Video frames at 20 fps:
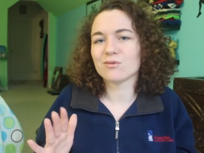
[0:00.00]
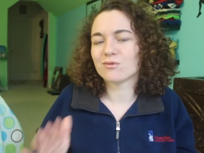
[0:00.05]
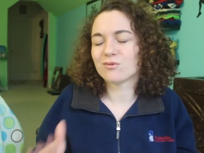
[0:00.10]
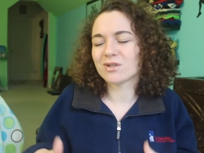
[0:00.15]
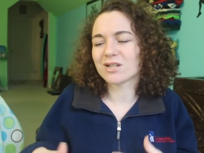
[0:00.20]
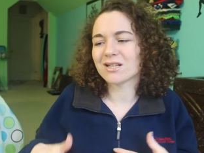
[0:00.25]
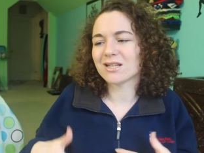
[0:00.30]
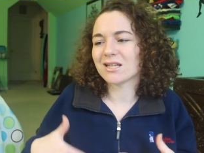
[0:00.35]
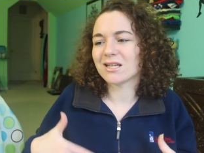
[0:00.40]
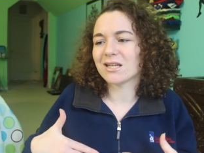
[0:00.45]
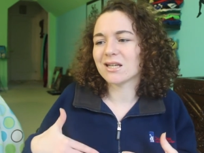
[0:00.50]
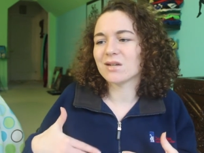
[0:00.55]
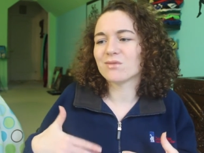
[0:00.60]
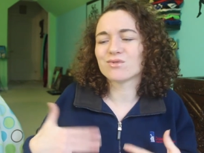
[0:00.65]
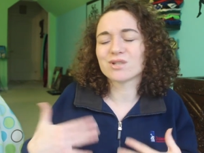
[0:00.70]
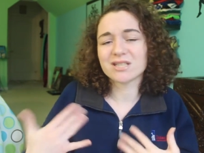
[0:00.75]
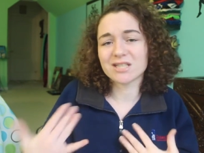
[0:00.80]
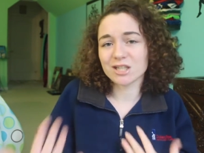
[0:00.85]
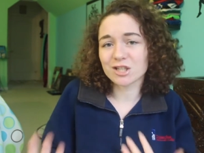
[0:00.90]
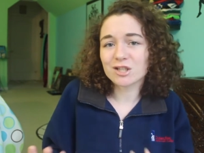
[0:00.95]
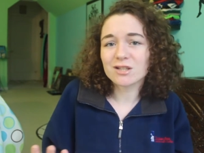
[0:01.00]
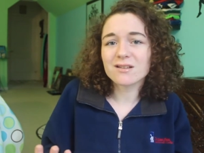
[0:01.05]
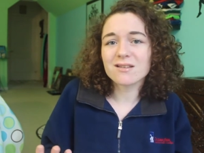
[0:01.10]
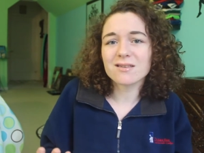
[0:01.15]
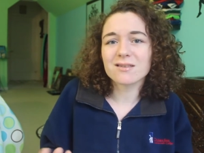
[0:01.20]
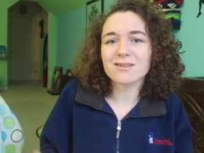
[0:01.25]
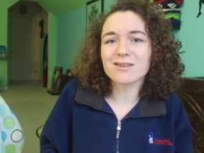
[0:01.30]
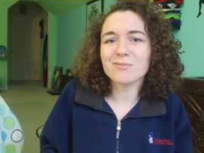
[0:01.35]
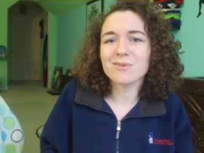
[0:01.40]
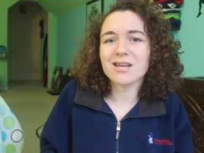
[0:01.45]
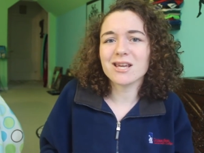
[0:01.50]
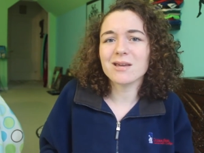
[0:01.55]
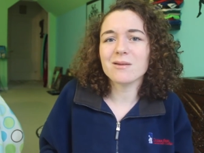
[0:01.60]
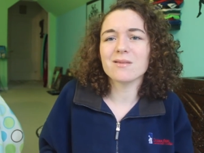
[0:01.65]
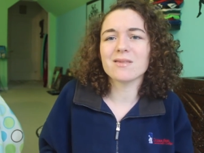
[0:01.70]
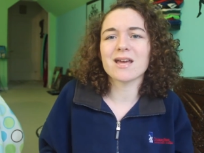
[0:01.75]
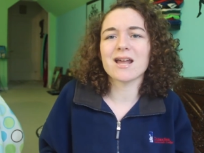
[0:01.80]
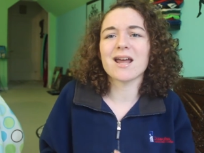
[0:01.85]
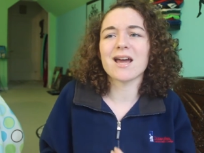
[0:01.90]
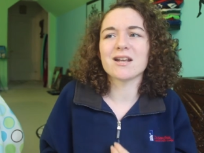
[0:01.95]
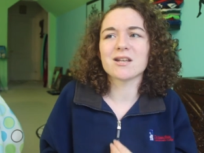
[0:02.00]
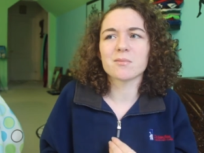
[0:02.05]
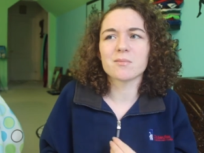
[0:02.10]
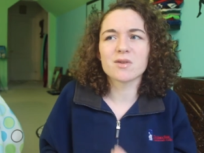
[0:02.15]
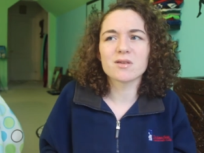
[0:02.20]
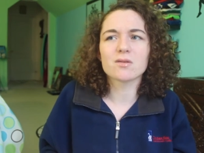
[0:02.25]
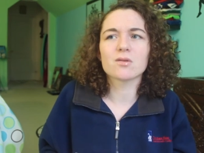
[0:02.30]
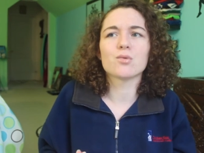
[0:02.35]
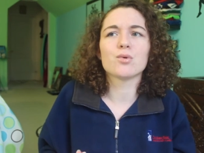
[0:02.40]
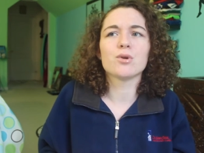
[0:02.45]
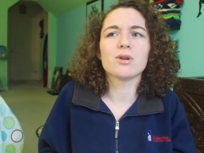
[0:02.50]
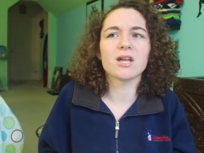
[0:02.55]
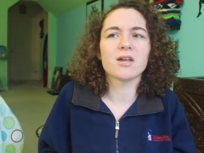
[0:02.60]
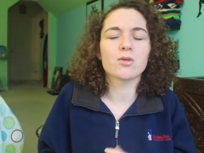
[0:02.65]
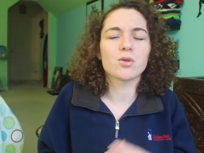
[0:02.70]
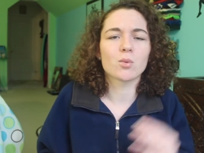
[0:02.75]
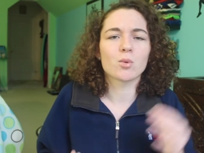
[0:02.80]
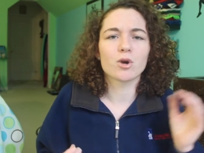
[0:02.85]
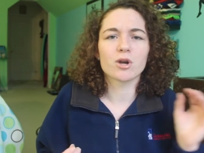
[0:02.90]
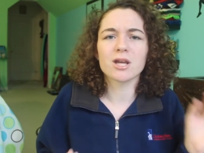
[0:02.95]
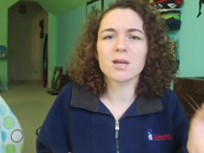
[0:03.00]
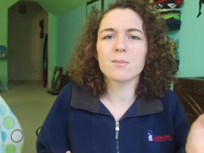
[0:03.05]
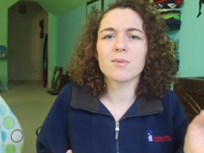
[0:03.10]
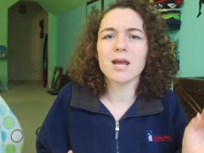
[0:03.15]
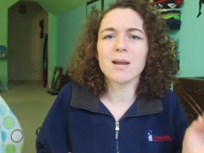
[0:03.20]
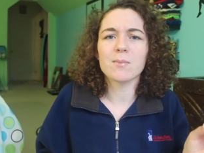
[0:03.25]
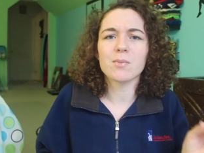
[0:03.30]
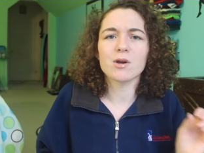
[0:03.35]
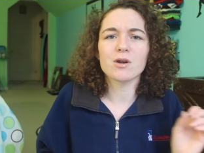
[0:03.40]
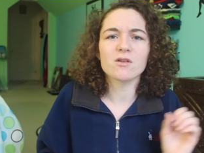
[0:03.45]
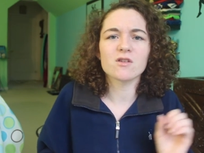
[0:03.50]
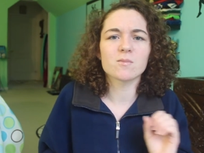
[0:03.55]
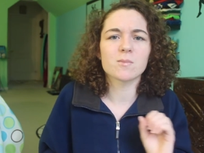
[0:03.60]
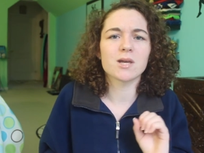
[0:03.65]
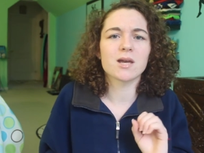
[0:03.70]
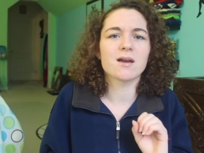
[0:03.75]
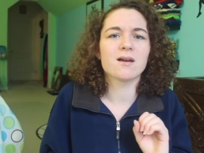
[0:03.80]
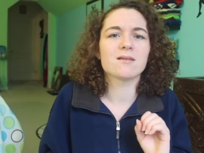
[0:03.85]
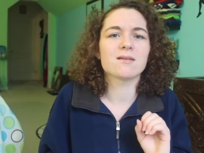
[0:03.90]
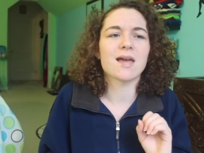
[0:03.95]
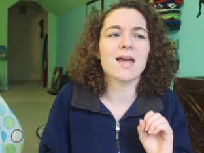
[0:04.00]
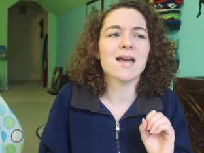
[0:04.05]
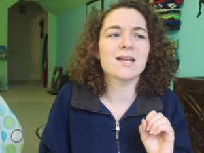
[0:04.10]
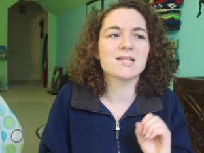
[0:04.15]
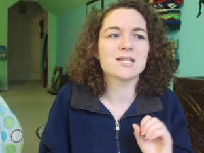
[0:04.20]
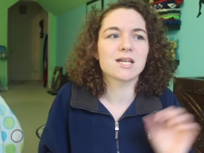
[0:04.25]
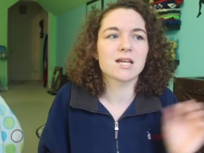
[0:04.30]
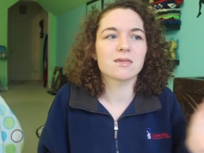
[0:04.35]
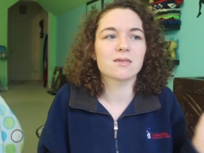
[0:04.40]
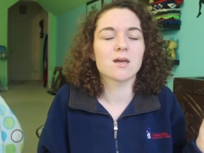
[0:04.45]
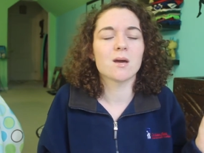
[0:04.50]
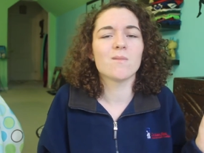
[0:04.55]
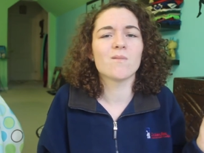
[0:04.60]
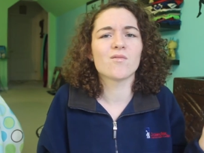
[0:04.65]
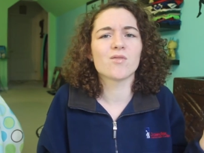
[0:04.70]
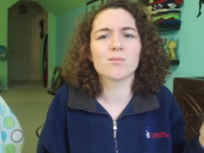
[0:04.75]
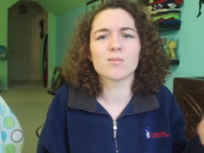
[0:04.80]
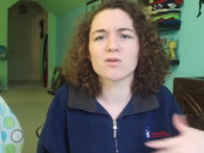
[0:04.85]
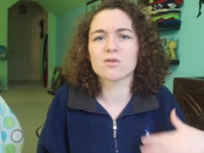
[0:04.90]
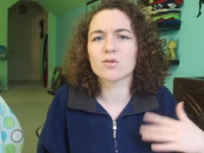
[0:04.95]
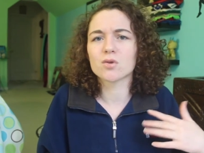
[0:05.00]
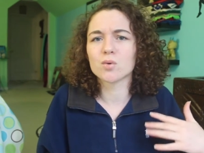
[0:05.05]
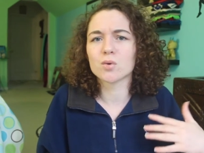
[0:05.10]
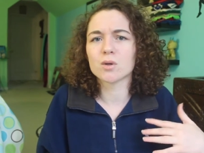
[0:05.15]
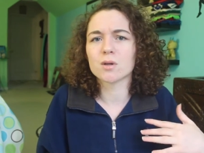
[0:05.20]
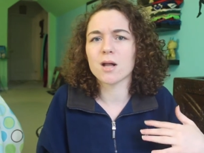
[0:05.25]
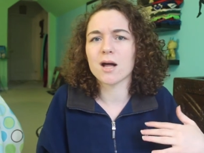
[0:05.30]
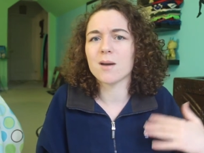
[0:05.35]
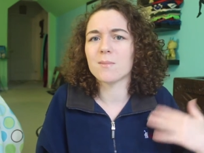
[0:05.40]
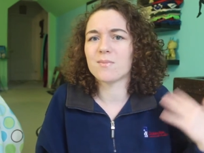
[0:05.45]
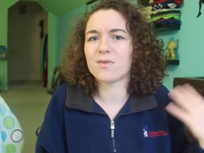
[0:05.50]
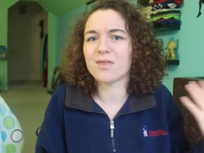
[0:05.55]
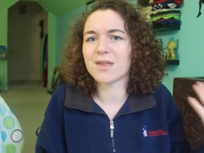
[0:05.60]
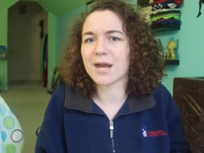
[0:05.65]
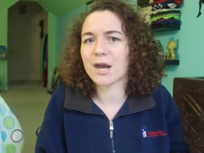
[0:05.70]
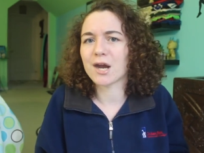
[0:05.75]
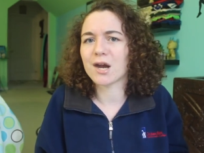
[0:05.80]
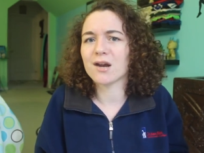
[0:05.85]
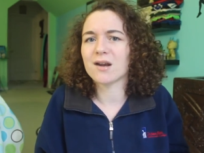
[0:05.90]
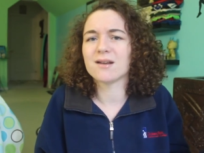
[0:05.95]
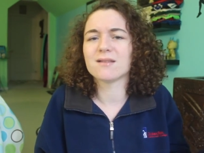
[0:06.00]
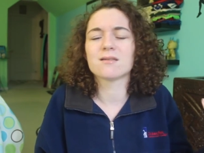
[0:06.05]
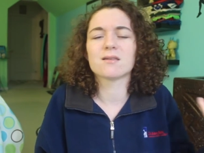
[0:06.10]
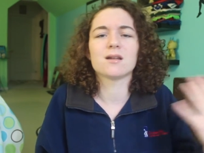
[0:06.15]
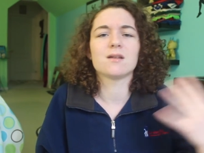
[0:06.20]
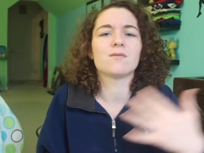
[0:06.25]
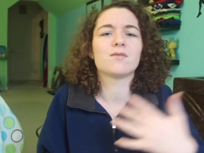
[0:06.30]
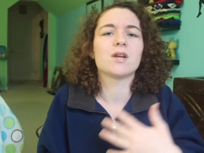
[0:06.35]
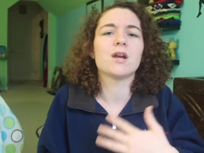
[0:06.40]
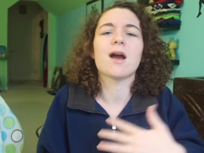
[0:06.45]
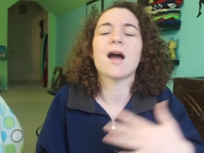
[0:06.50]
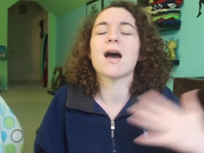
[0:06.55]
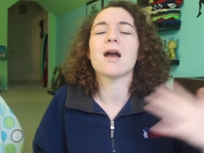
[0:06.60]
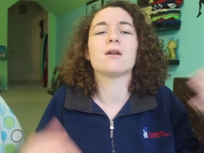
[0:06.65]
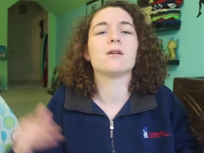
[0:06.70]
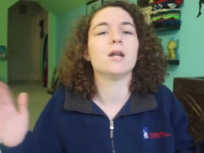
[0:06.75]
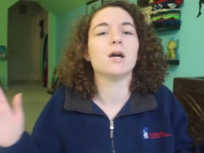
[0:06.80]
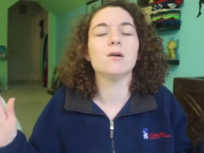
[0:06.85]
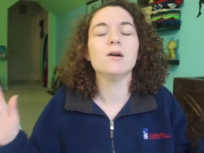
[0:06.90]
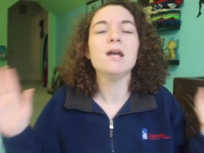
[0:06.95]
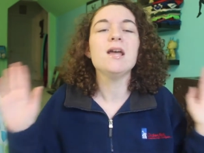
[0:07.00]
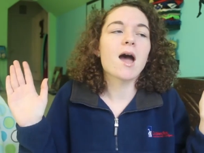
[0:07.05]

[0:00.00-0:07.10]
really ridiculous to me that I had to miss school to get the working papers because I had to get them from a school up there instead of here. I don't know.